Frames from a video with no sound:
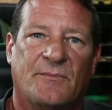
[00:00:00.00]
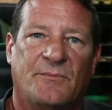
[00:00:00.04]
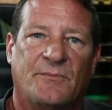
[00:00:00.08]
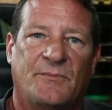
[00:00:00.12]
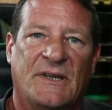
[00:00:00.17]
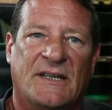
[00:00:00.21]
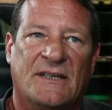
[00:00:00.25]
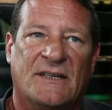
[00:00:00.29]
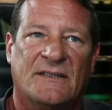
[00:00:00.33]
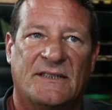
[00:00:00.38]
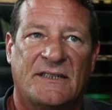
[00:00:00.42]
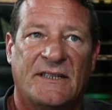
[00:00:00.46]

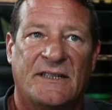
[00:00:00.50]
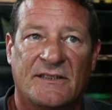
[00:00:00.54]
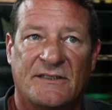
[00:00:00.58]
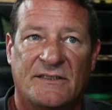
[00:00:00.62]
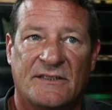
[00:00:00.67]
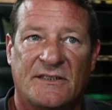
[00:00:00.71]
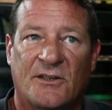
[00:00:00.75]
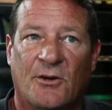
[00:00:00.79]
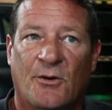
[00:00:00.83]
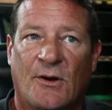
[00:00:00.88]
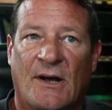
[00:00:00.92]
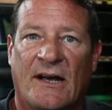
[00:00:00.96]
because he
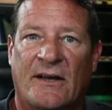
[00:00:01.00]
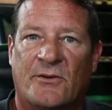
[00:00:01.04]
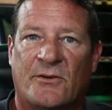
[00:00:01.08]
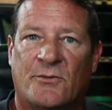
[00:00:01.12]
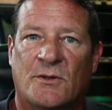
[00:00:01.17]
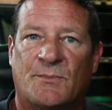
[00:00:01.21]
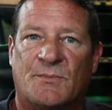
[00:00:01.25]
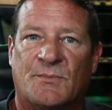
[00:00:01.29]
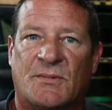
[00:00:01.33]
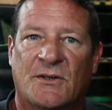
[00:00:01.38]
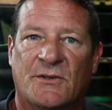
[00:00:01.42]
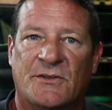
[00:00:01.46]
doesn't know how to
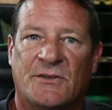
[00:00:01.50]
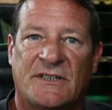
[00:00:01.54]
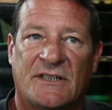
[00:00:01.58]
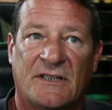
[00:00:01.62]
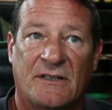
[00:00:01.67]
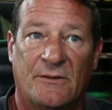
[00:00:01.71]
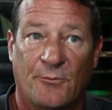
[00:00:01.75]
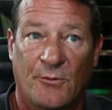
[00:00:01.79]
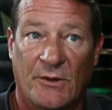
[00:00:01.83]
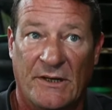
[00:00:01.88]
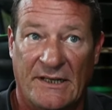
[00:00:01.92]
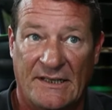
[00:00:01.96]
approach
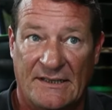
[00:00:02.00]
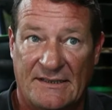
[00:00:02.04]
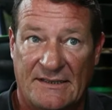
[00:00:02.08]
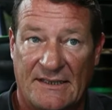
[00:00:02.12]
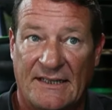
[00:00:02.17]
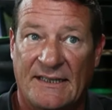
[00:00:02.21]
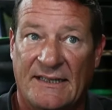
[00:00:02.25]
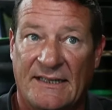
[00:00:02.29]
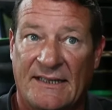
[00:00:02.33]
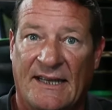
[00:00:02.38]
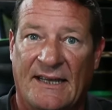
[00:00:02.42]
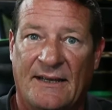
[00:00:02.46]
it when it's
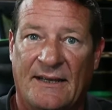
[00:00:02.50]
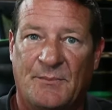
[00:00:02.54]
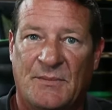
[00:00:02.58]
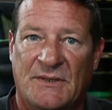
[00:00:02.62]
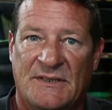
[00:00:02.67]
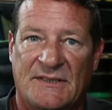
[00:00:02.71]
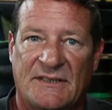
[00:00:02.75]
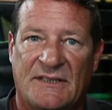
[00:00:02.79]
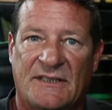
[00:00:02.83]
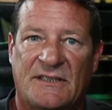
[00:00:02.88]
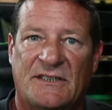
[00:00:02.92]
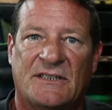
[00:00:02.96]
in that
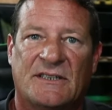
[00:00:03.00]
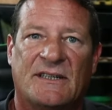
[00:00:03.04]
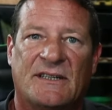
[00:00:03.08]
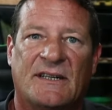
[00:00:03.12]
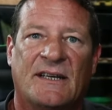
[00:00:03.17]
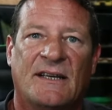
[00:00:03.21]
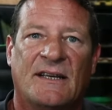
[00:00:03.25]
position.